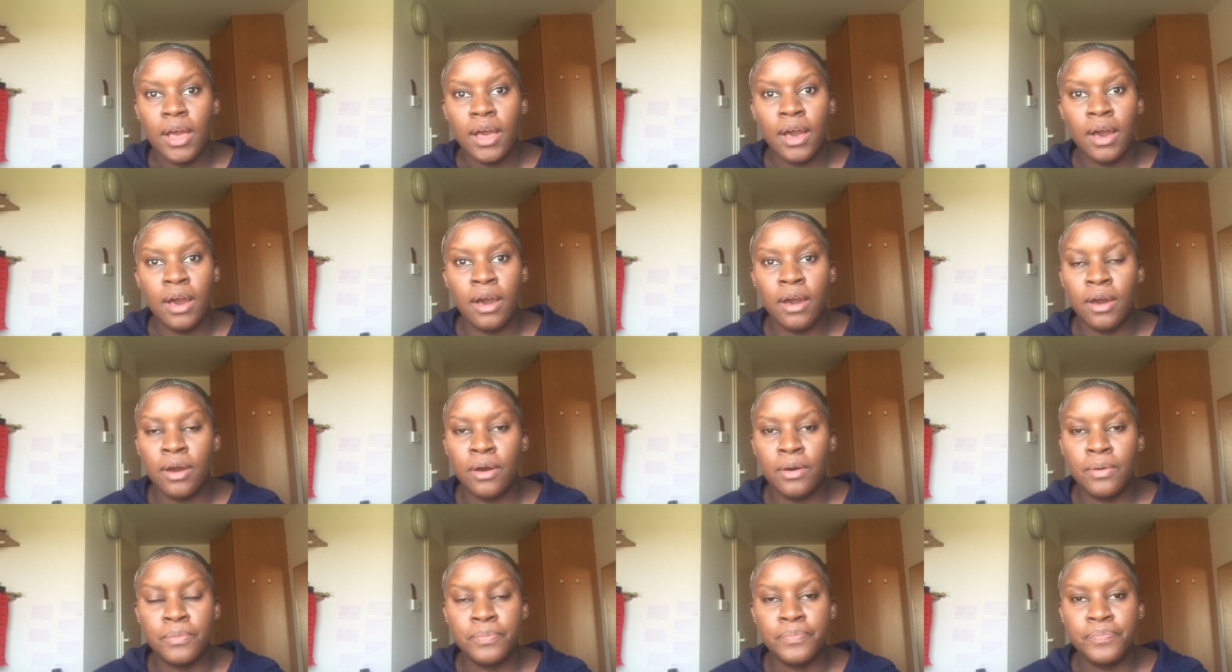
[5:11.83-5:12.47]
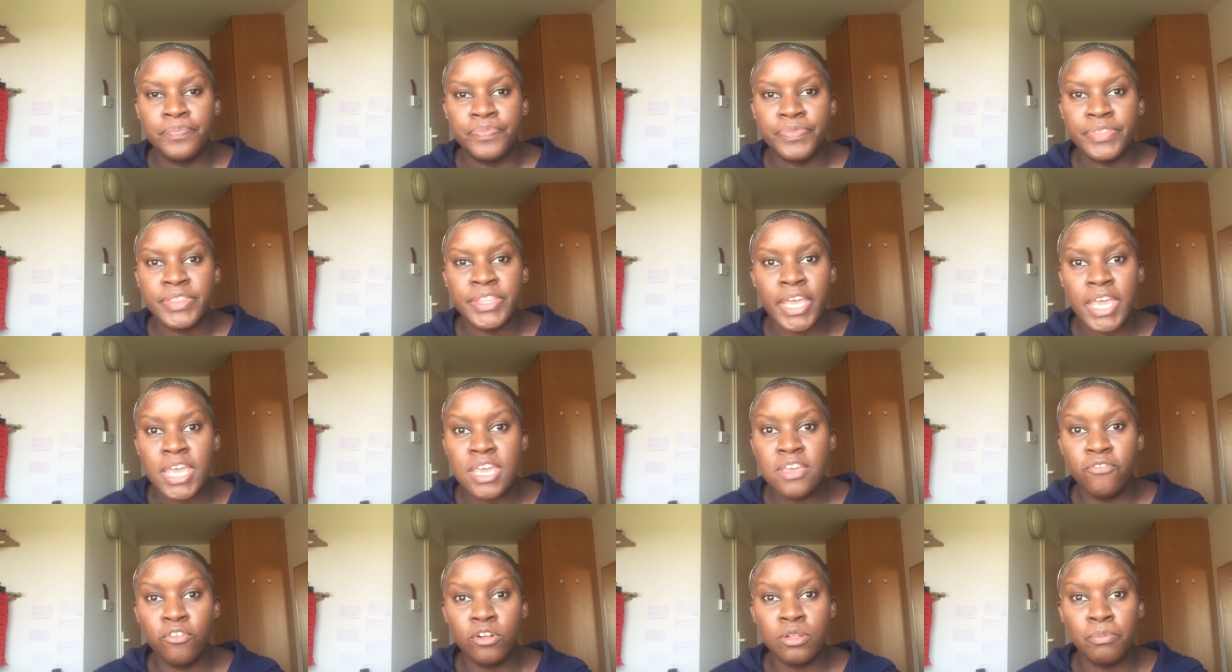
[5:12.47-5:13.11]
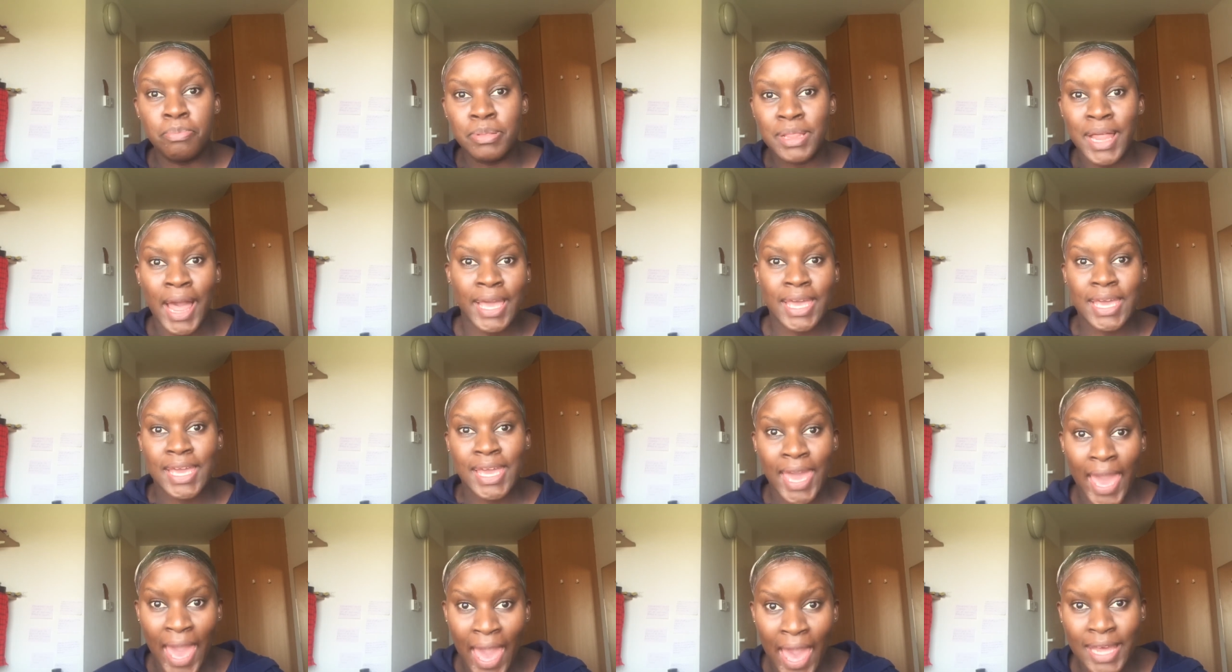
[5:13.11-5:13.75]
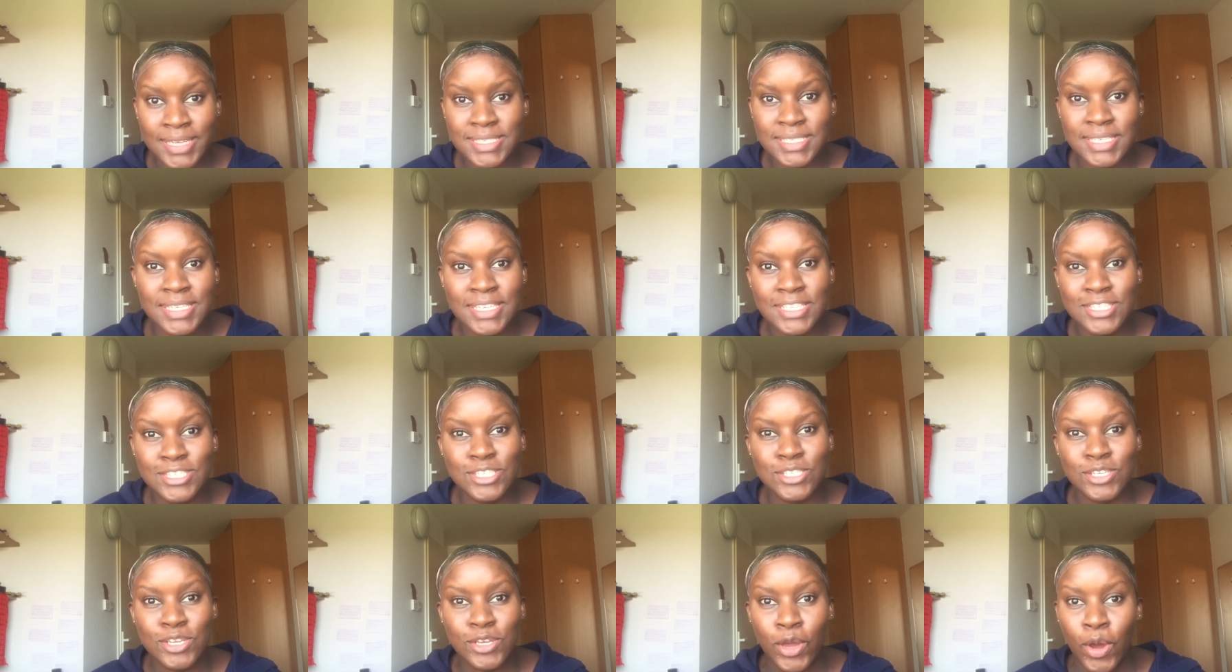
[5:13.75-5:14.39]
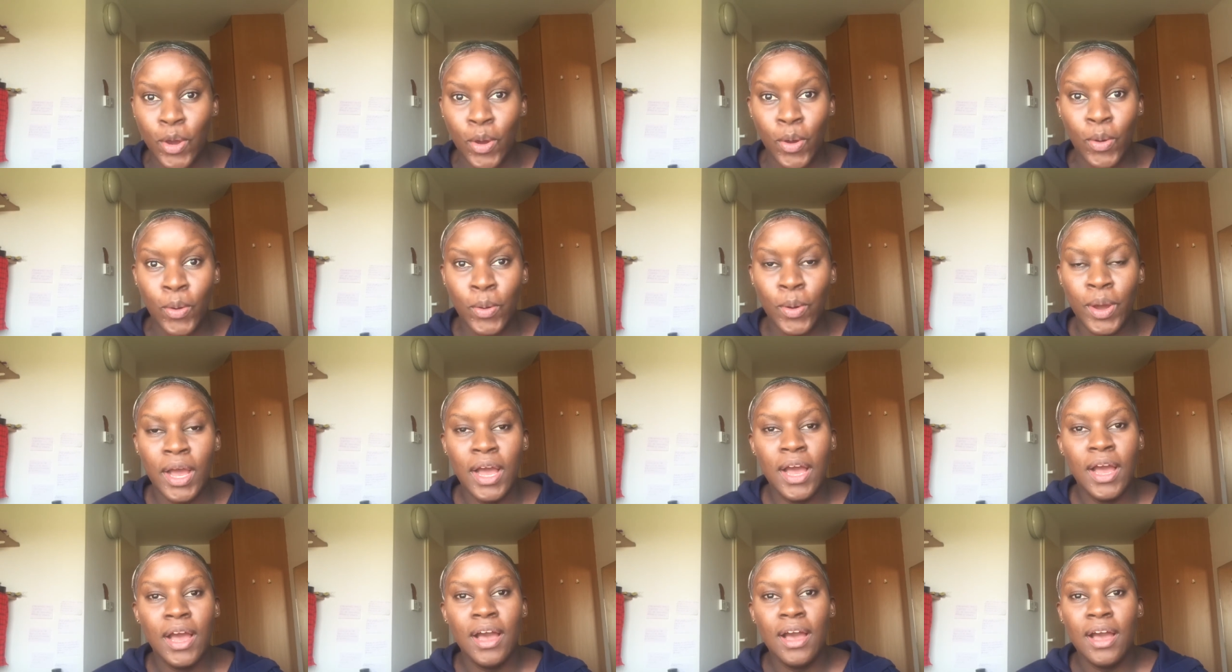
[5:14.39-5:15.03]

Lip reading: the evil black cat needs to go.